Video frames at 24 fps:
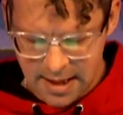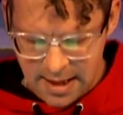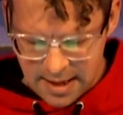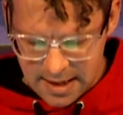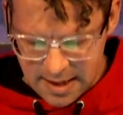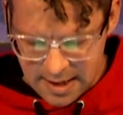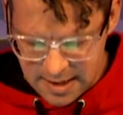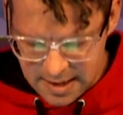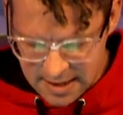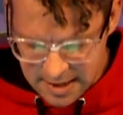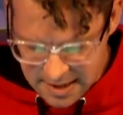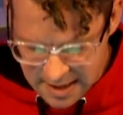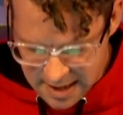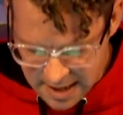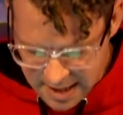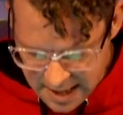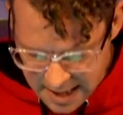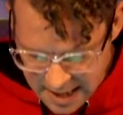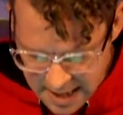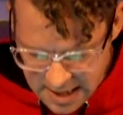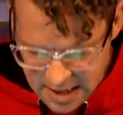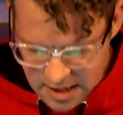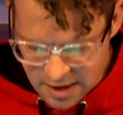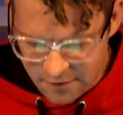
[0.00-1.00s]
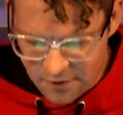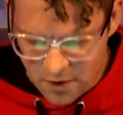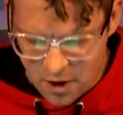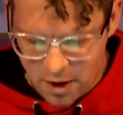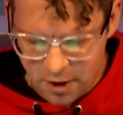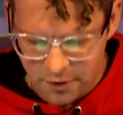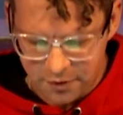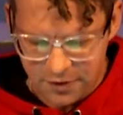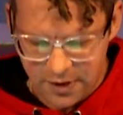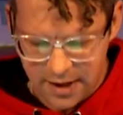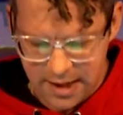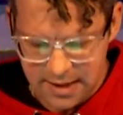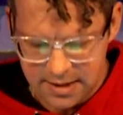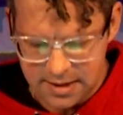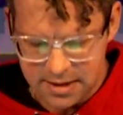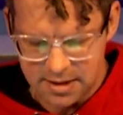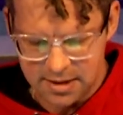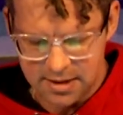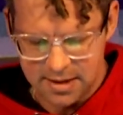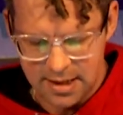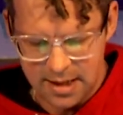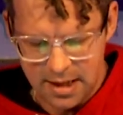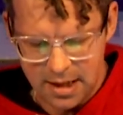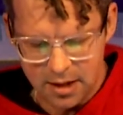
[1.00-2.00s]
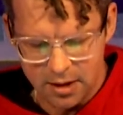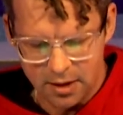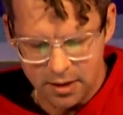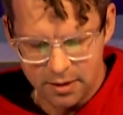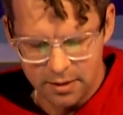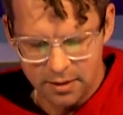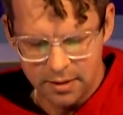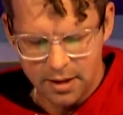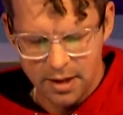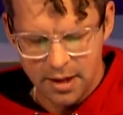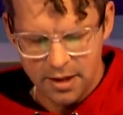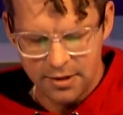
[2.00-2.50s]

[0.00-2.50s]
the end of all things is near.